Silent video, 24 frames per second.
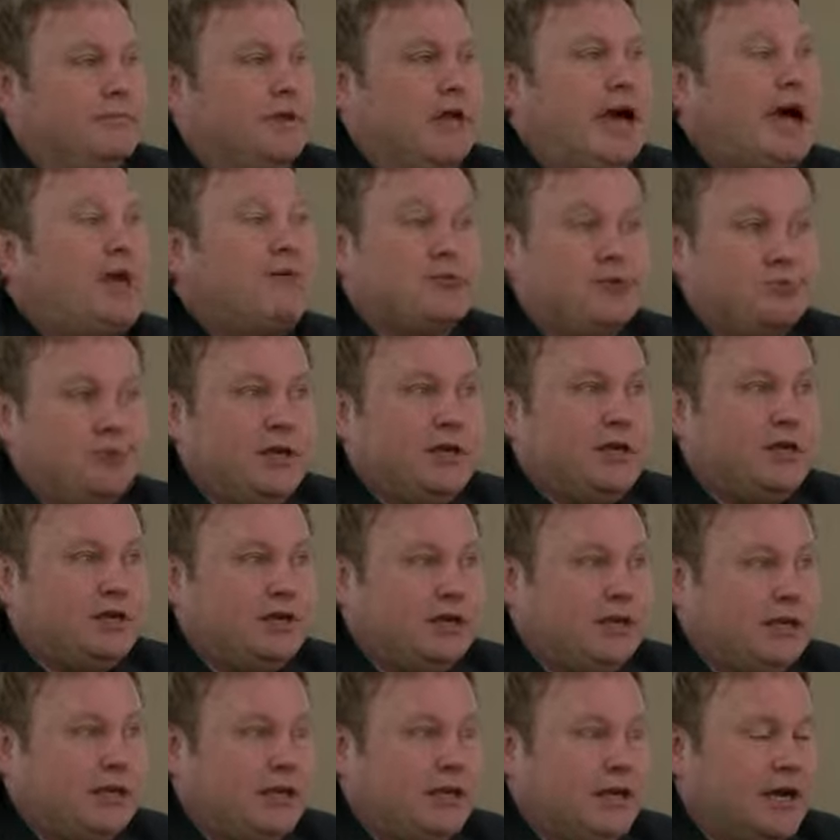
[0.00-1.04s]
after being
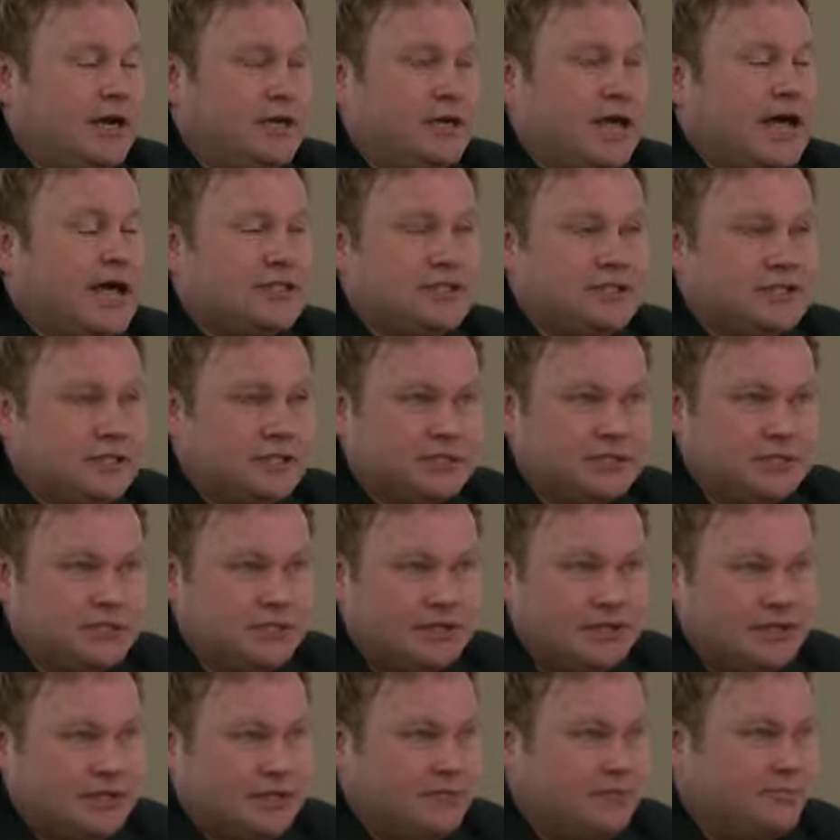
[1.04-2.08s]
a NASA
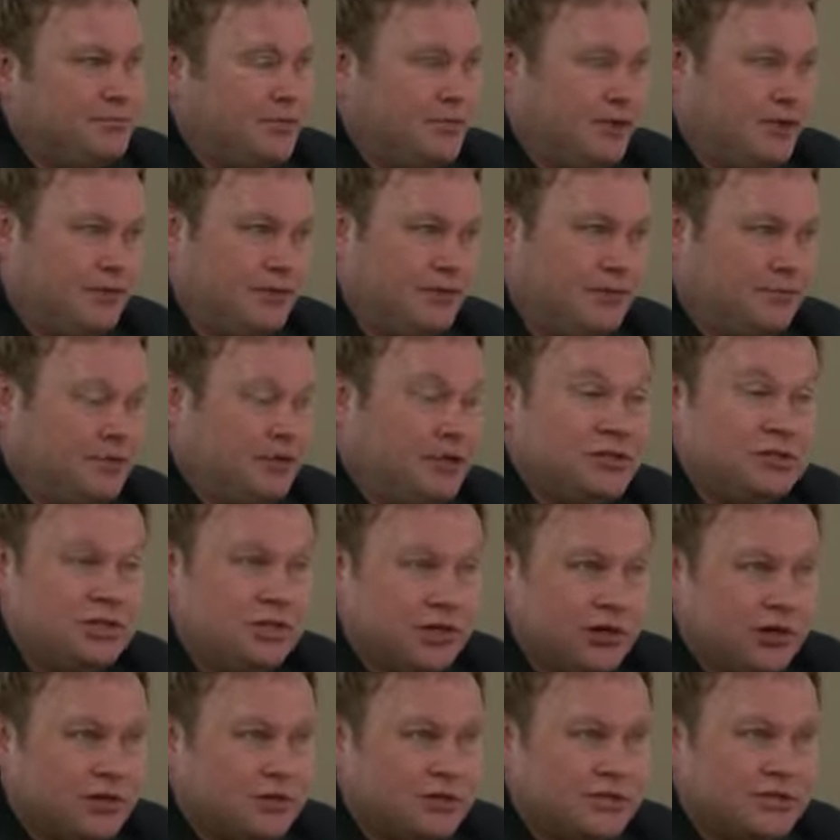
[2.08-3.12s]

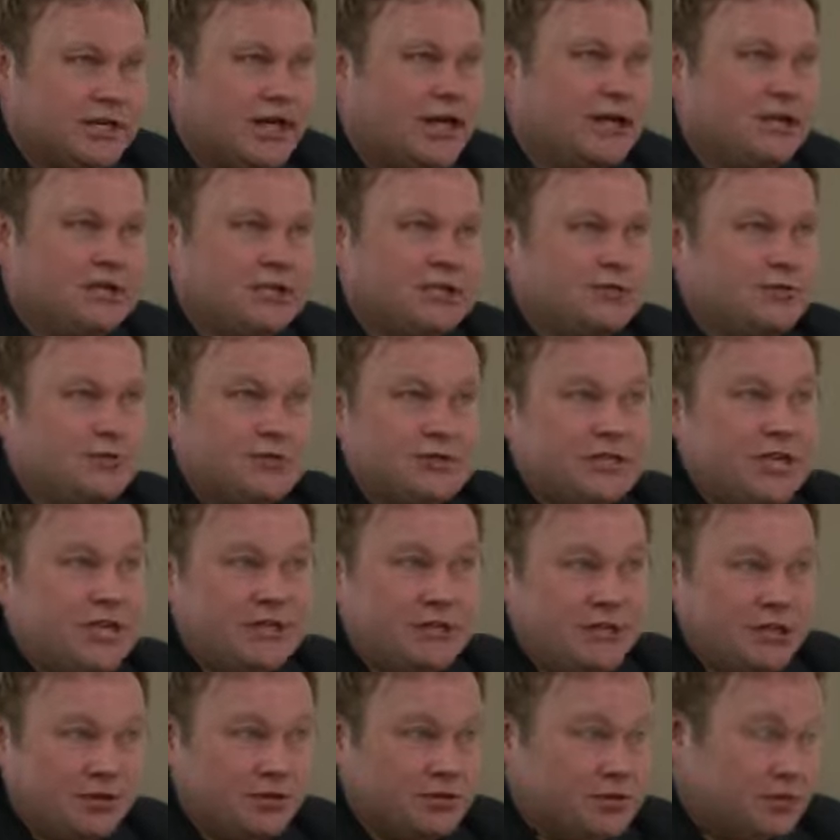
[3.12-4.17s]
engineer and scientist for 10
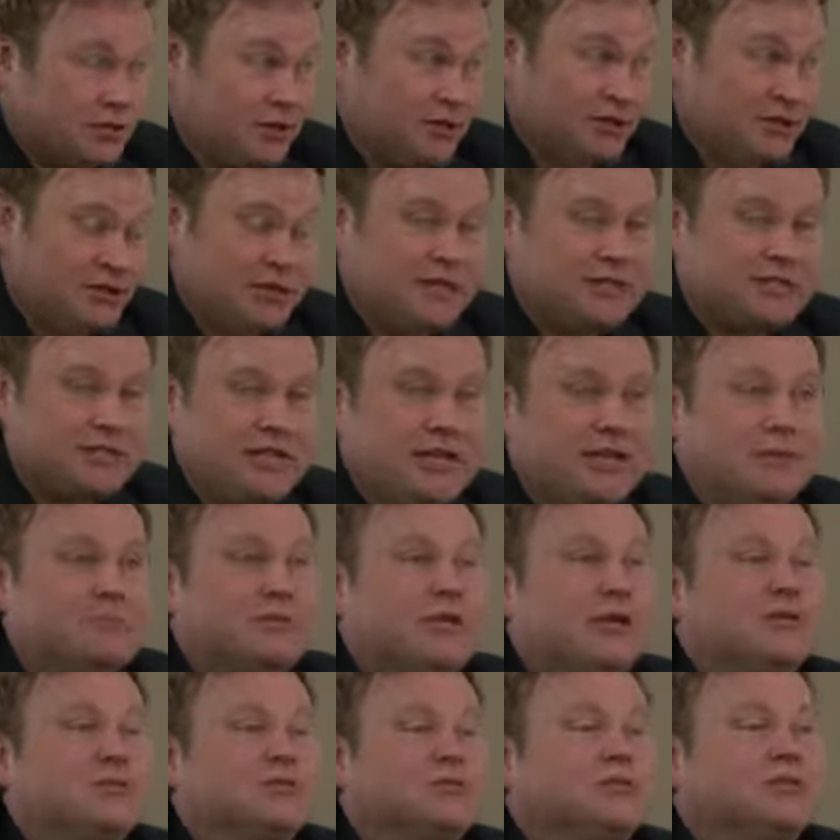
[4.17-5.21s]
years, here at NASA Ames
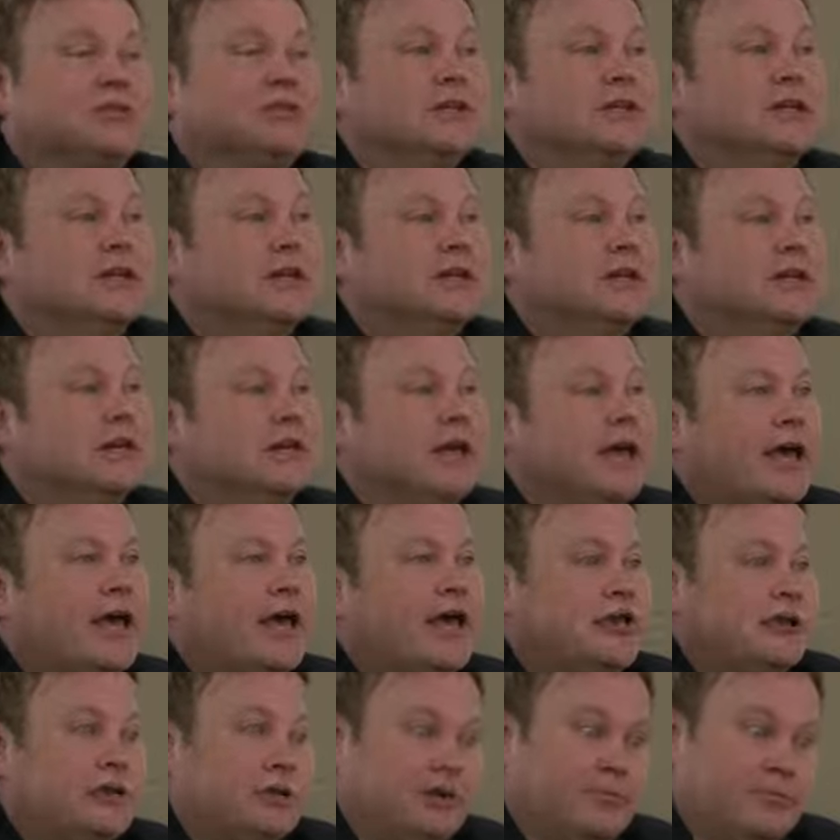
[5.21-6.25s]
actually,
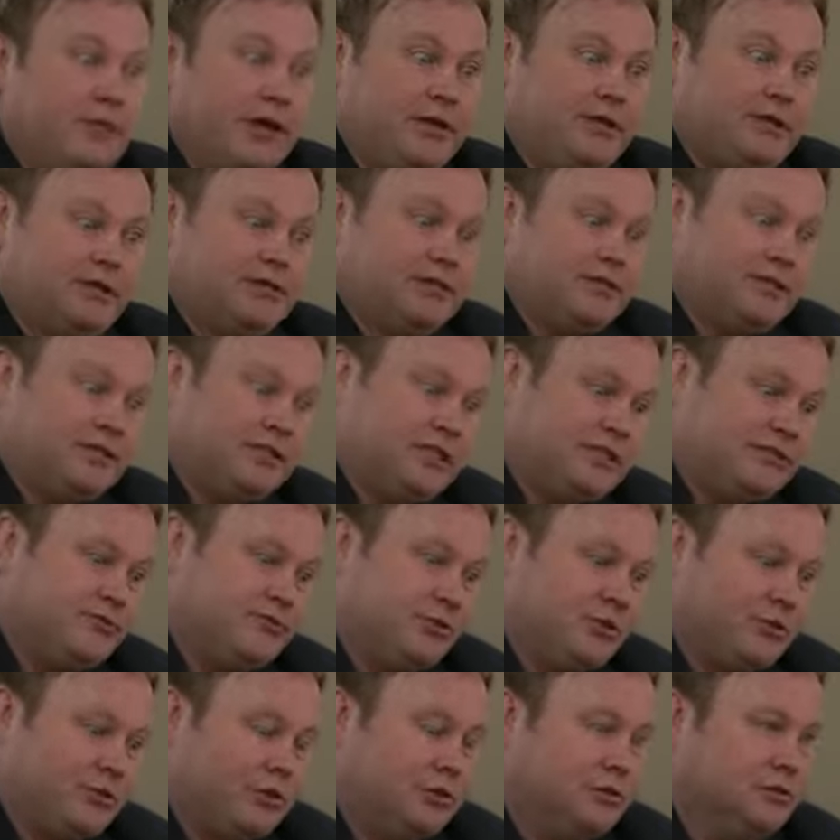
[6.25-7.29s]
had made the
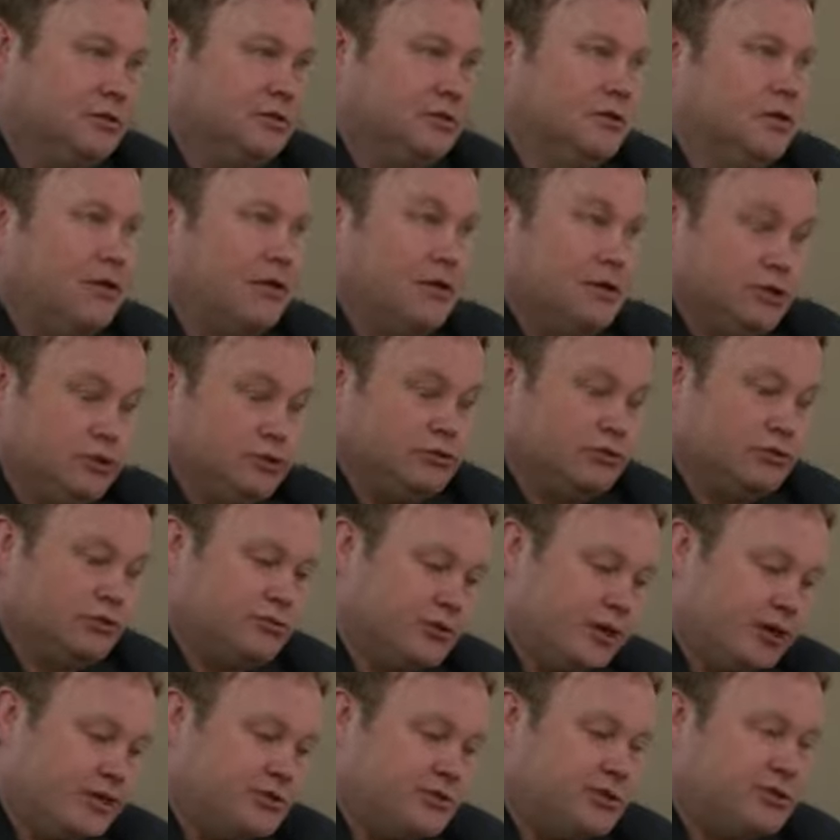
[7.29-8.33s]
successful, unusual
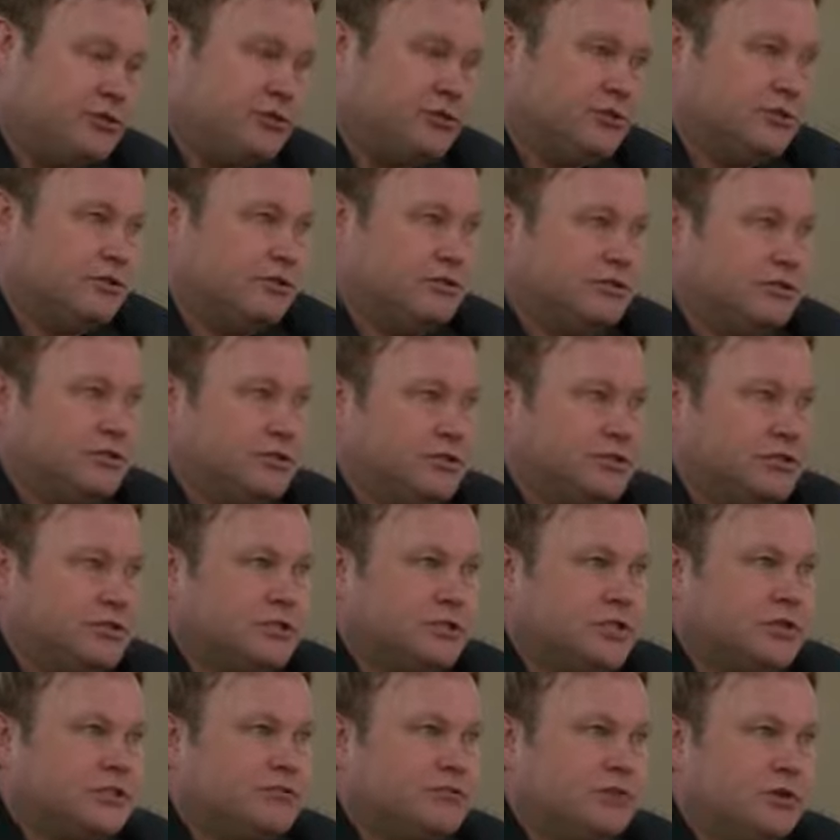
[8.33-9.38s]
transition to a
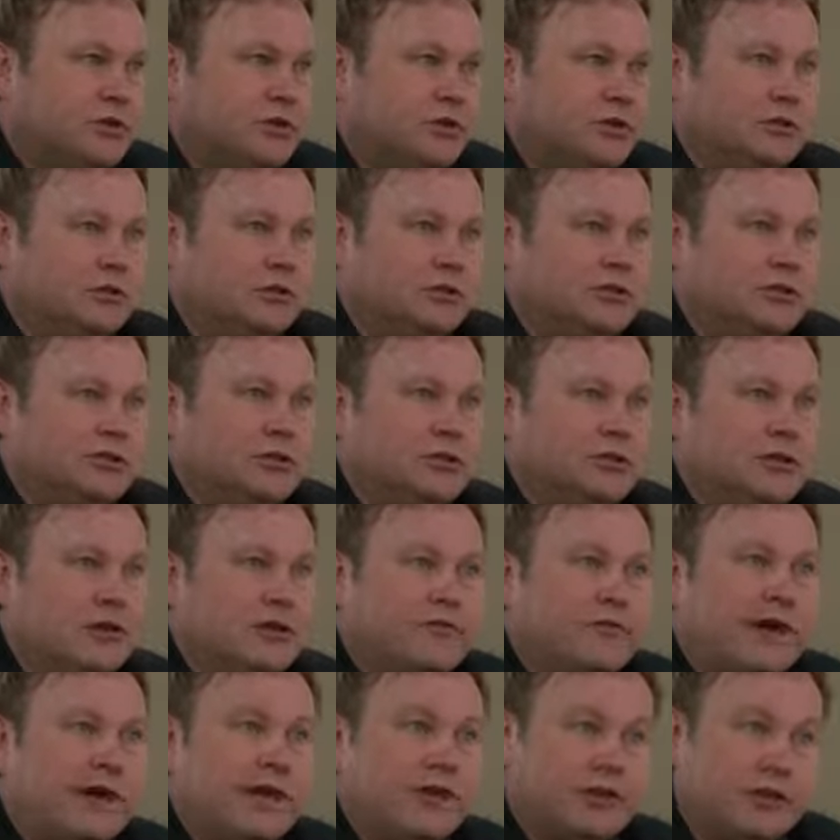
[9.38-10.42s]
successful Silicon
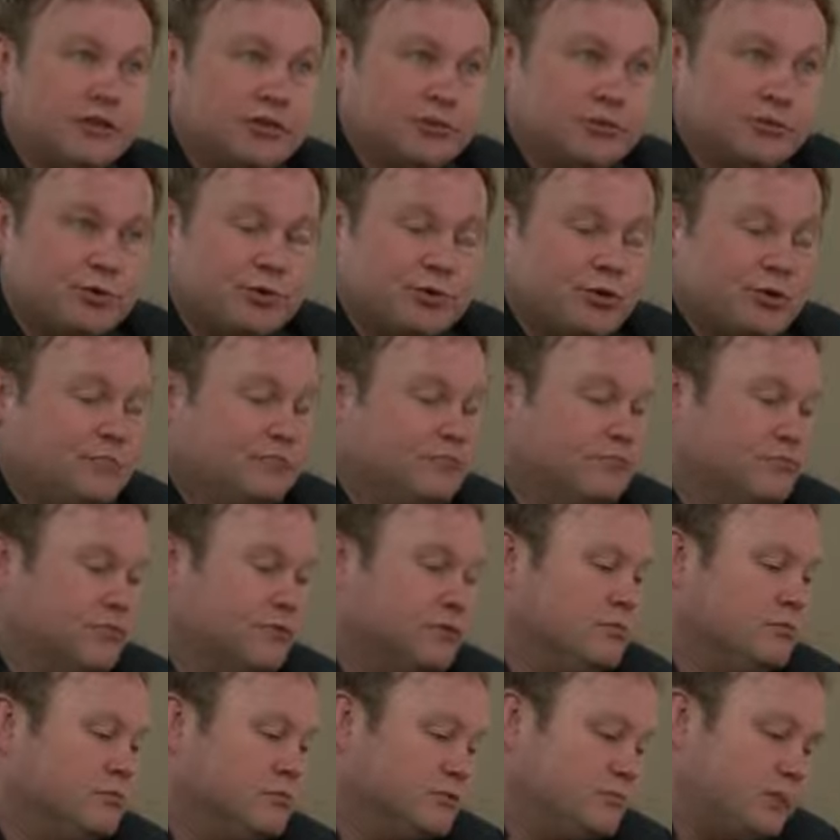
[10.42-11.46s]
Valley entrepreneur,
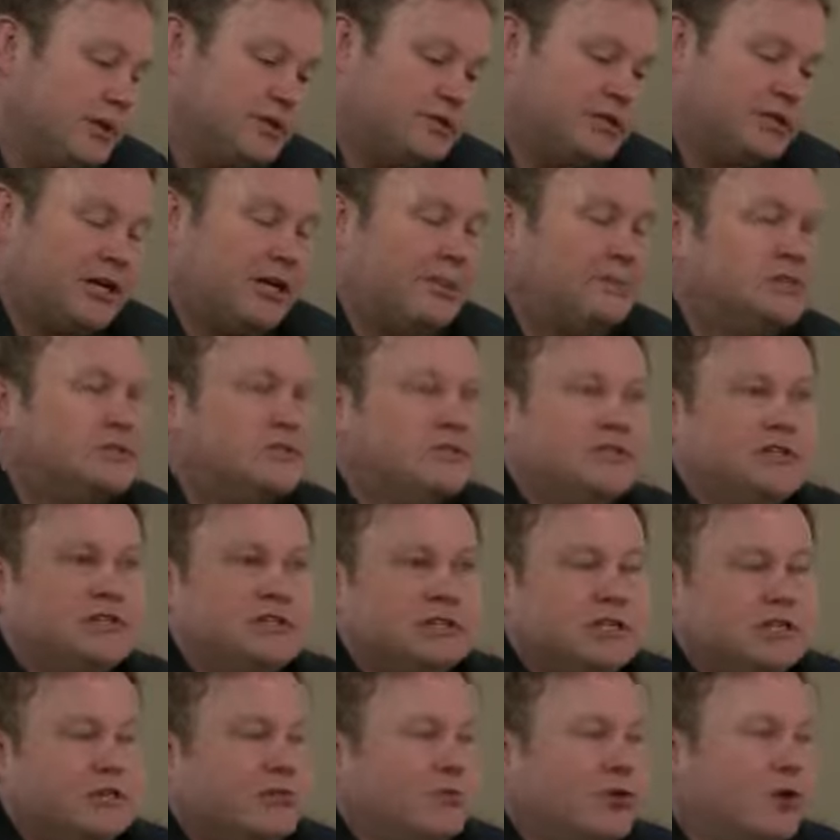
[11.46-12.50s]
spent his time as a
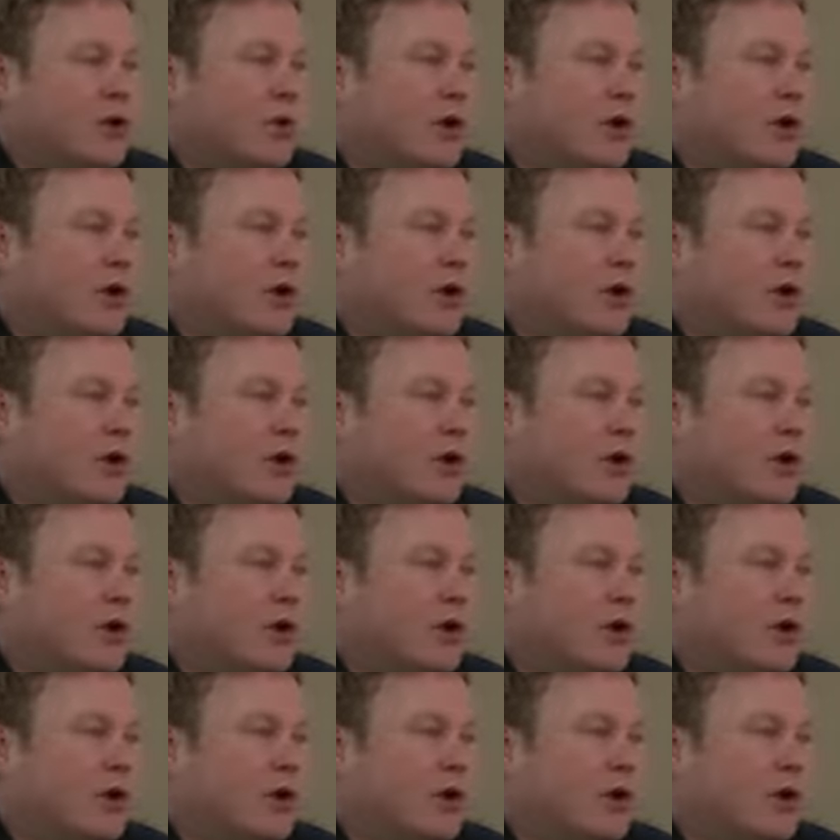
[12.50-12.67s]
VC for a